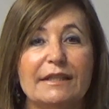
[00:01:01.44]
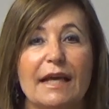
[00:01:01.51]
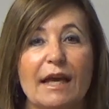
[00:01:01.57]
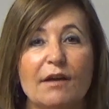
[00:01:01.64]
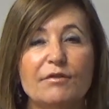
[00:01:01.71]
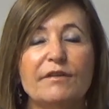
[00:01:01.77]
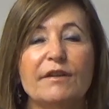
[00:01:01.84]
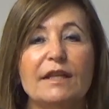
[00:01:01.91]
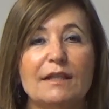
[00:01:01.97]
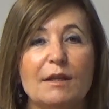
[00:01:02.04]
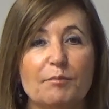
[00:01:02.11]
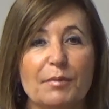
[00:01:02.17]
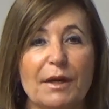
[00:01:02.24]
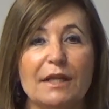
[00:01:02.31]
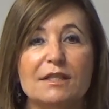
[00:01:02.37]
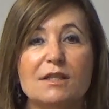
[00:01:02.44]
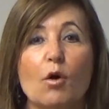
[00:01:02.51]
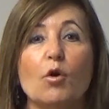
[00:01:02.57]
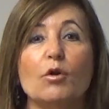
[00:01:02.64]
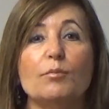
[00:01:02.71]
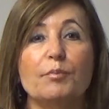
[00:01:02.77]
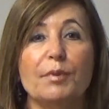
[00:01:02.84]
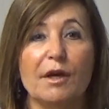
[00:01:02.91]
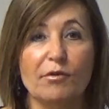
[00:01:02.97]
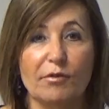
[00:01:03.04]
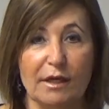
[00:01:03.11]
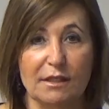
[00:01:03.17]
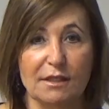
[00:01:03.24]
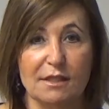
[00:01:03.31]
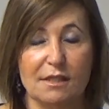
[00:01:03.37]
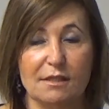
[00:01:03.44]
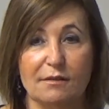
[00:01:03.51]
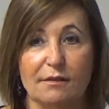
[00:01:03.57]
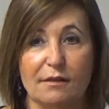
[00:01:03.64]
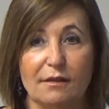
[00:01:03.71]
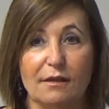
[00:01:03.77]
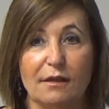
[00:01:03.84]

everything depends on parents,